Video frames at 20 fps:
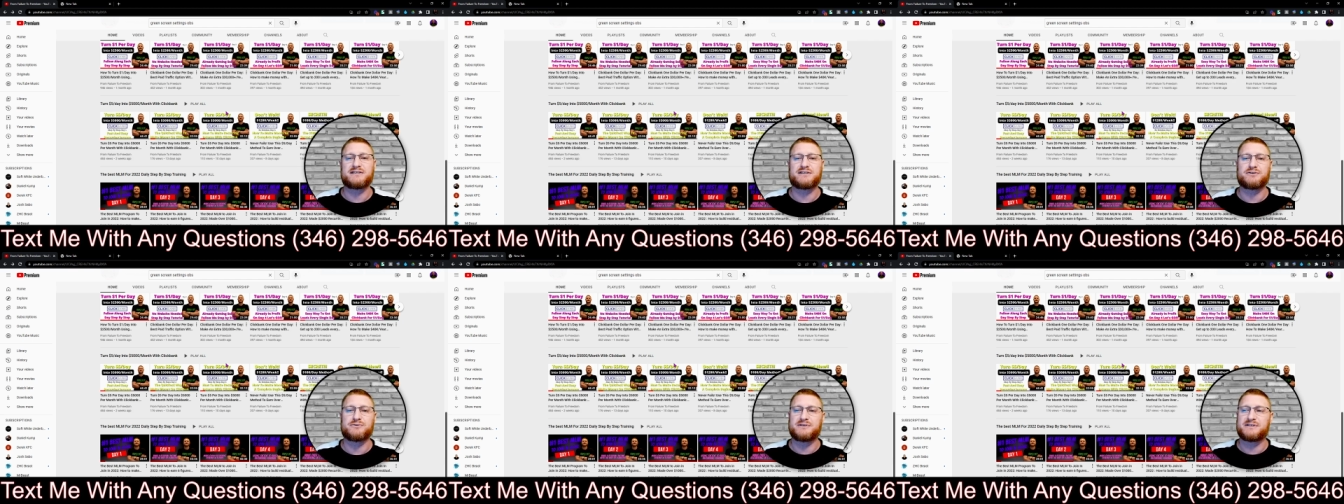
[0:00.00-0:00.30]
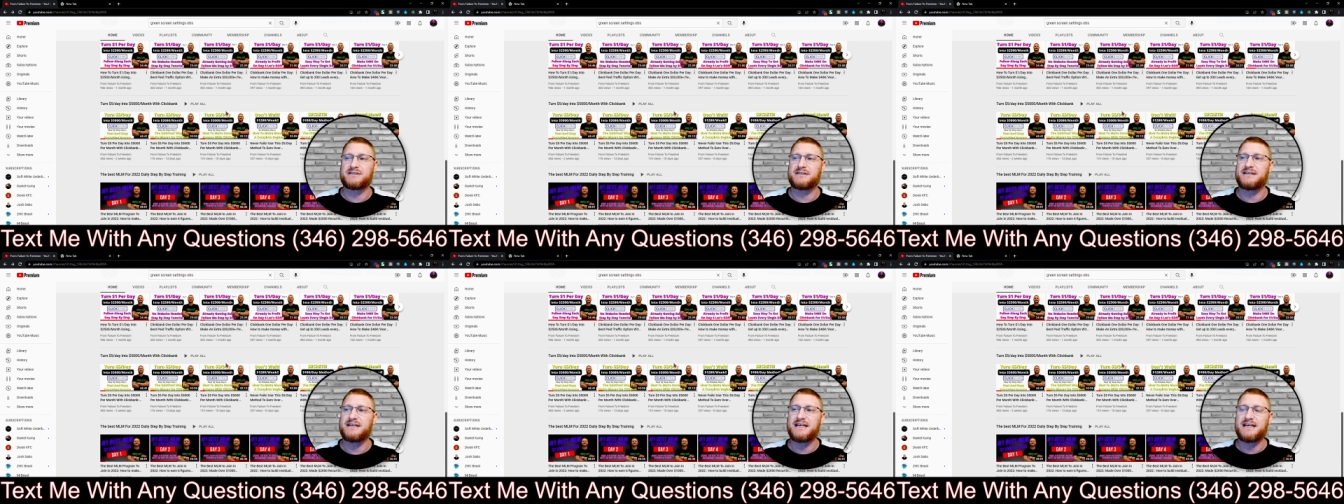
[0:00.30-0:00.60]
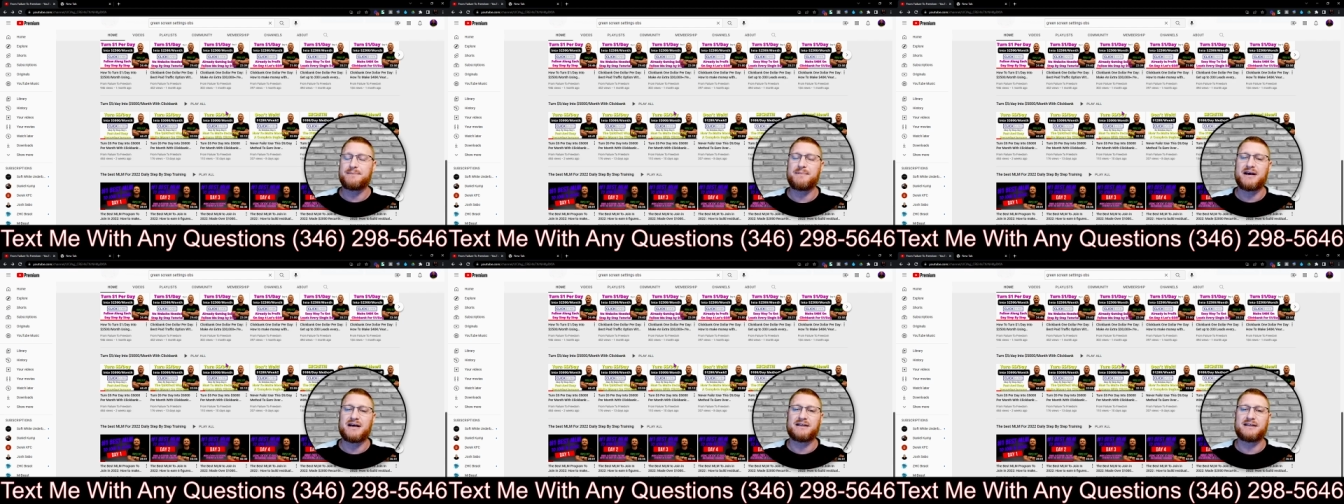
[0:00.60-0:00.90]
So it's an
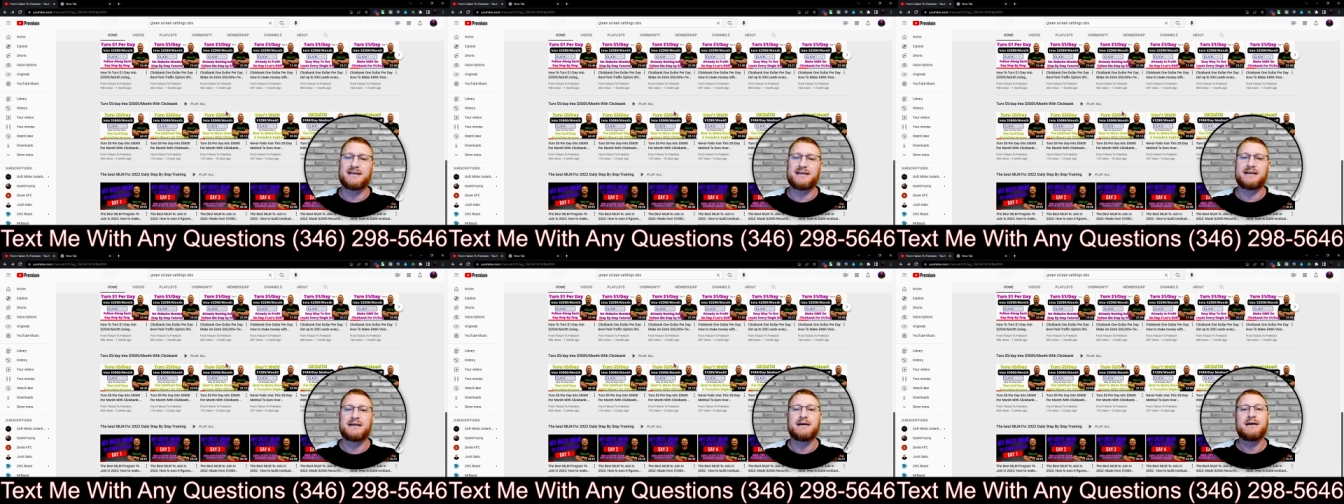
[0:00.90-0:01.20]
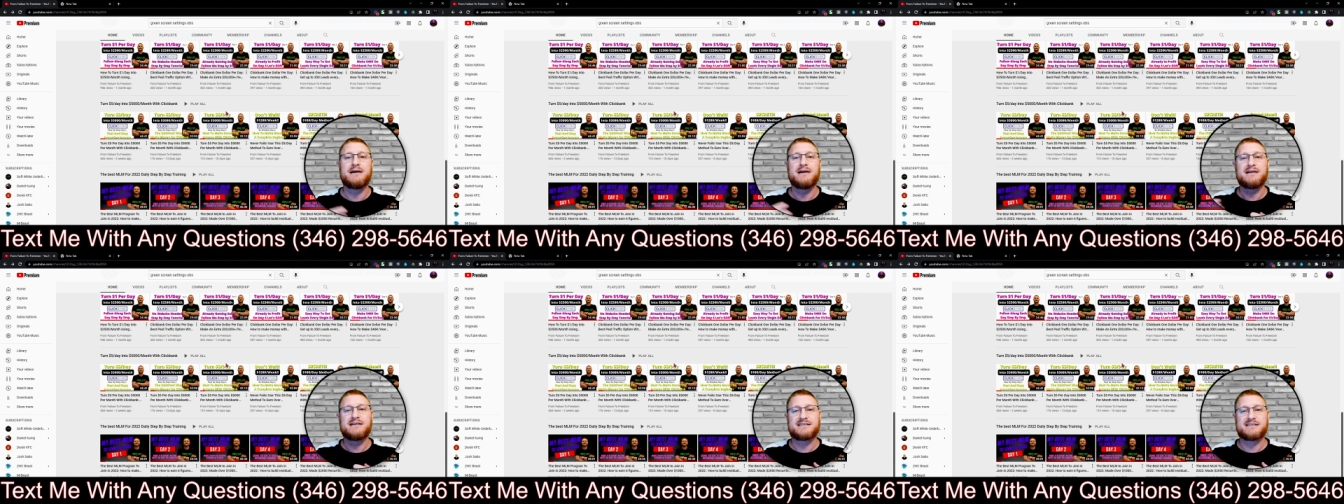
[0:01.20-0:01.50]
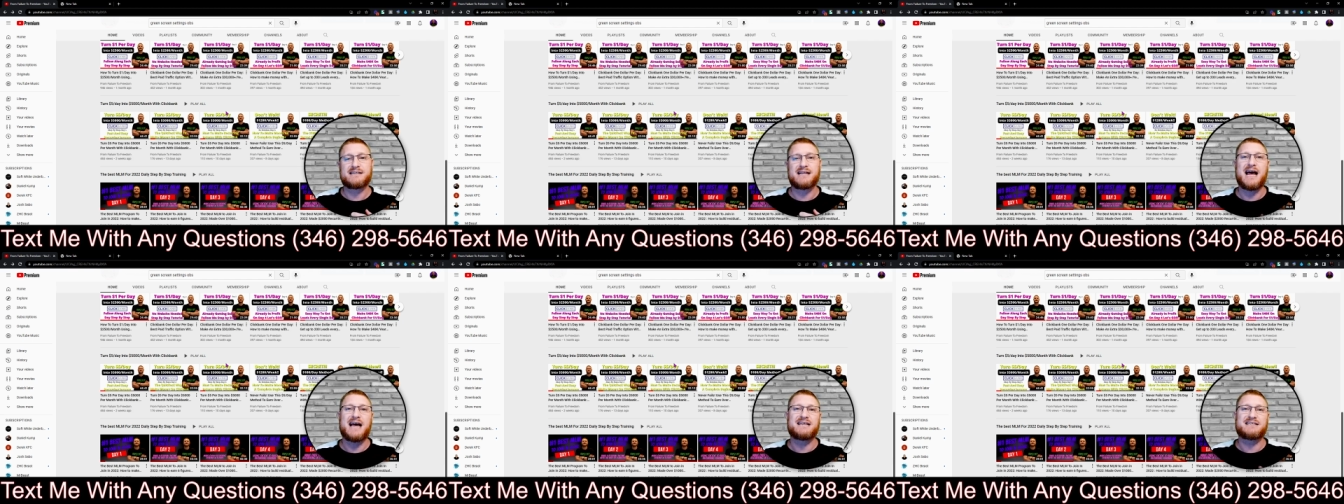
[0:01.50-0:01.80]

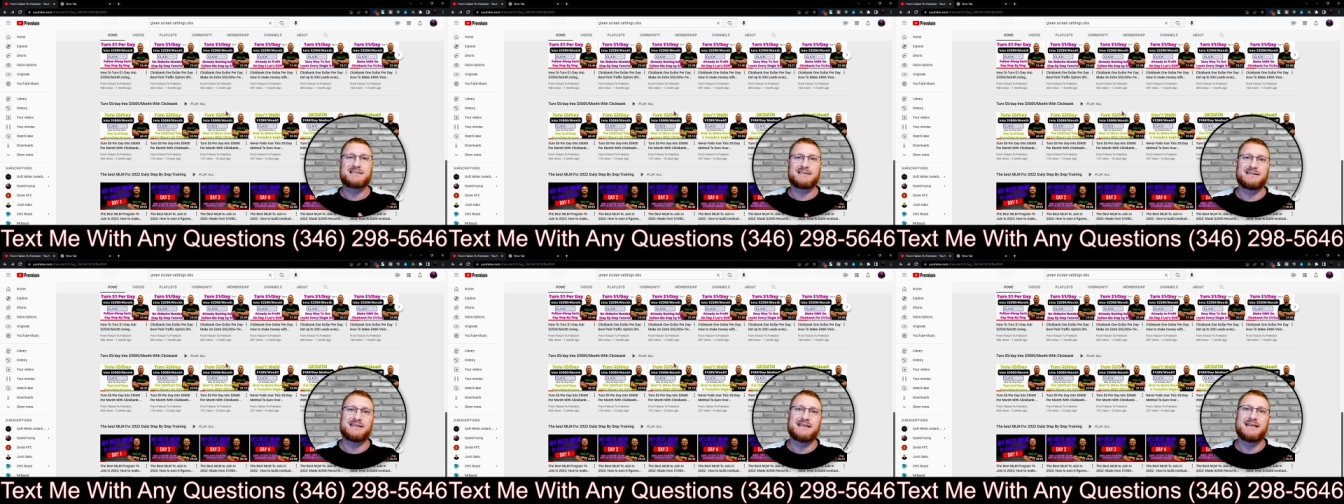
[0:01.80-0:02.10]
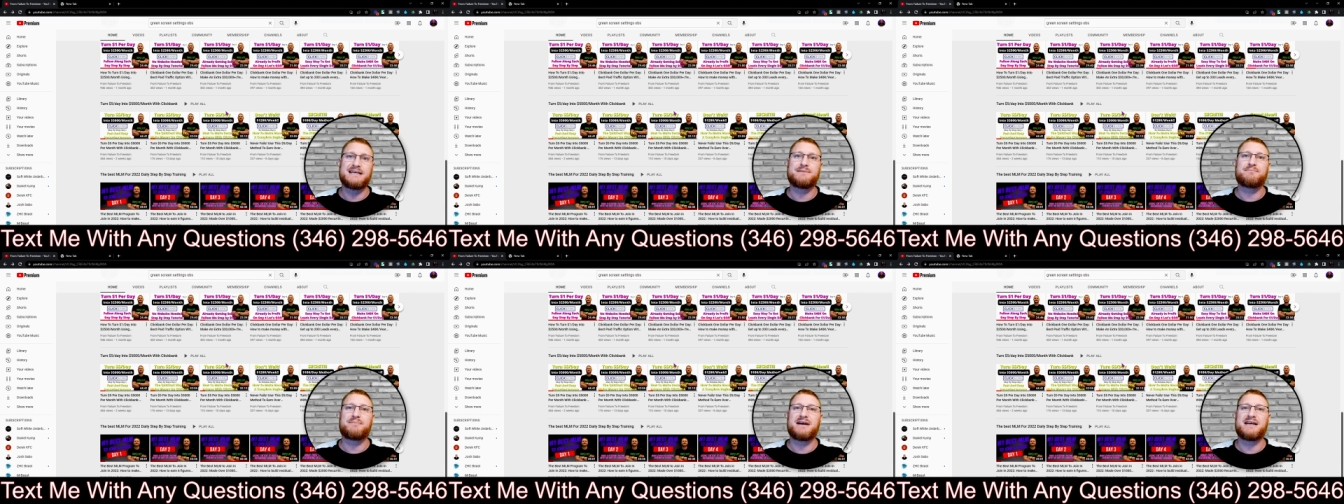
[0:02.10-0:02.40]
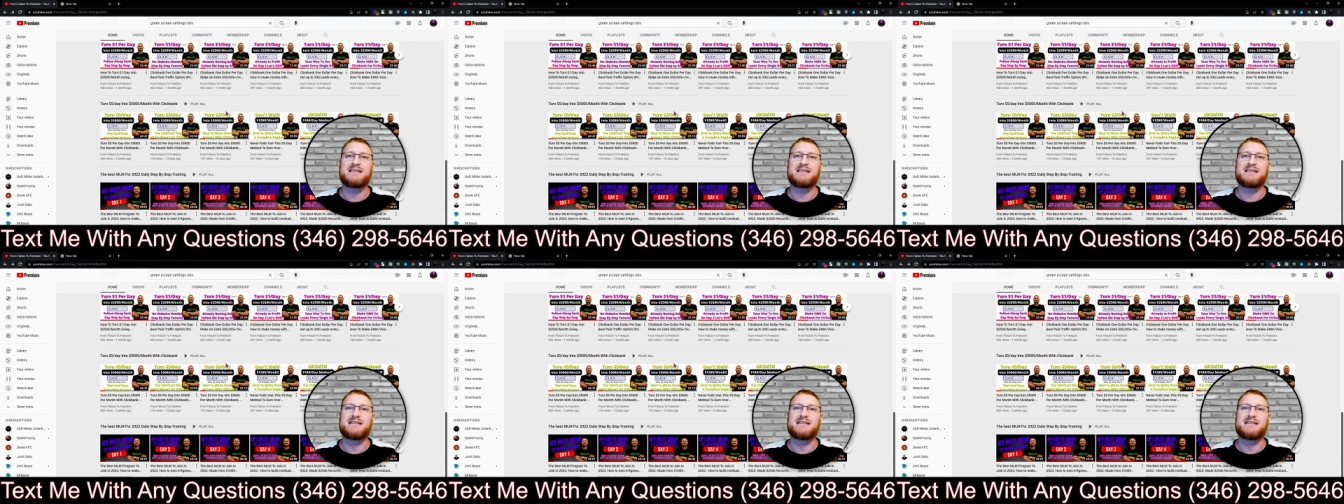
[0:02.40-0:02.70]

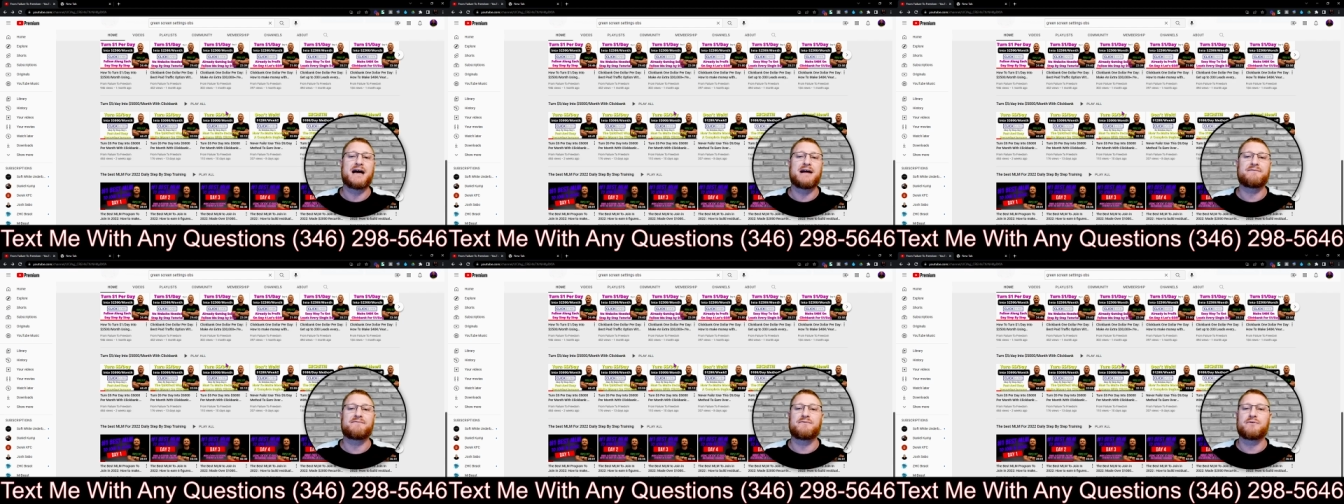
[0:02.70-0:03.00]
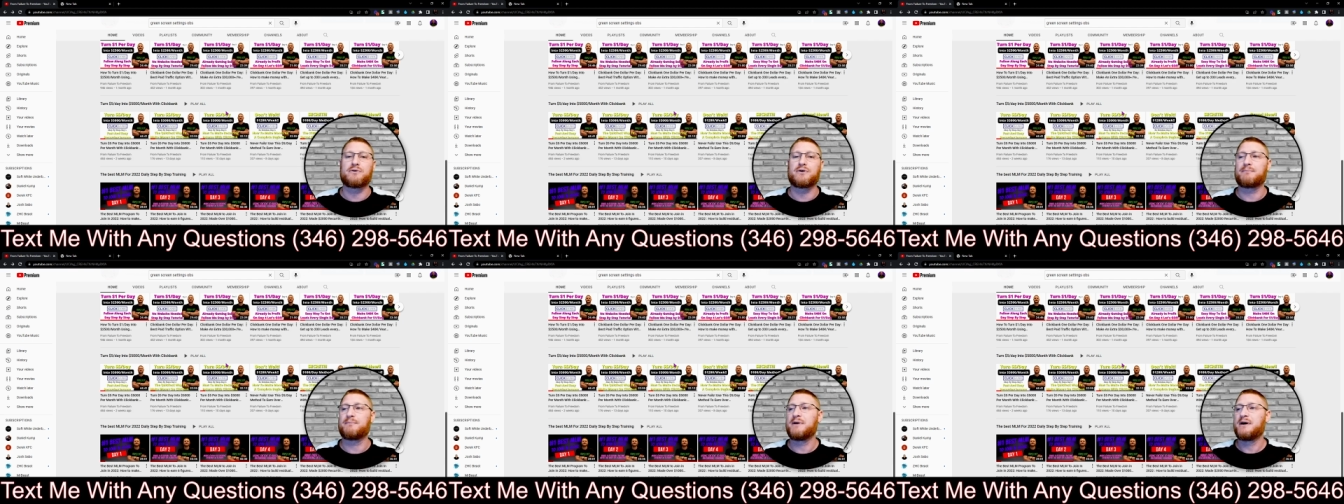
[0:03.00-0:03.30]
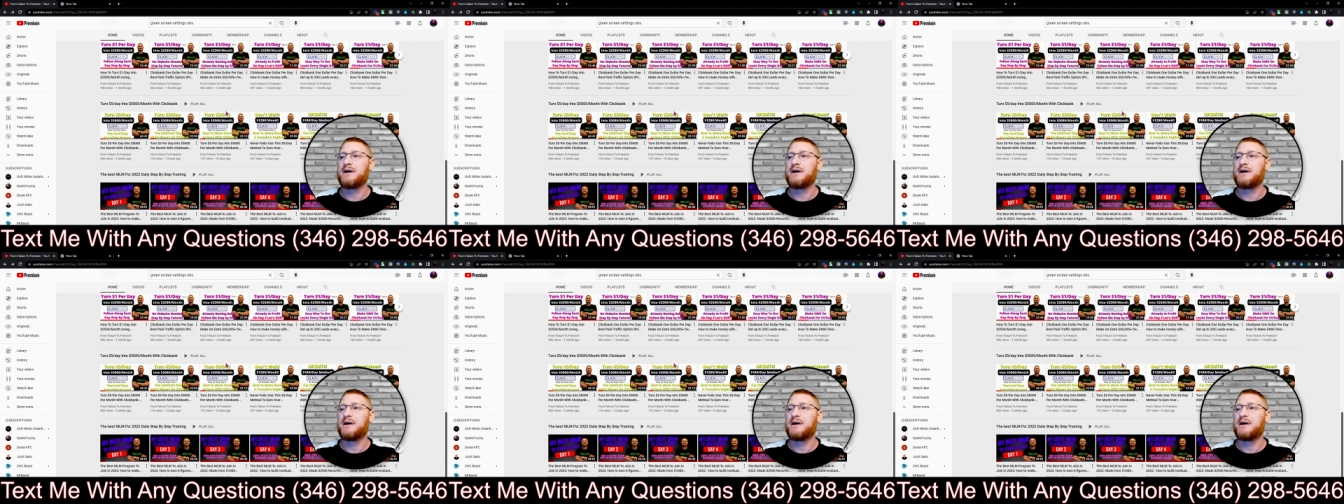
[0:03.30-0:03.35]
emailing/lead-based platform,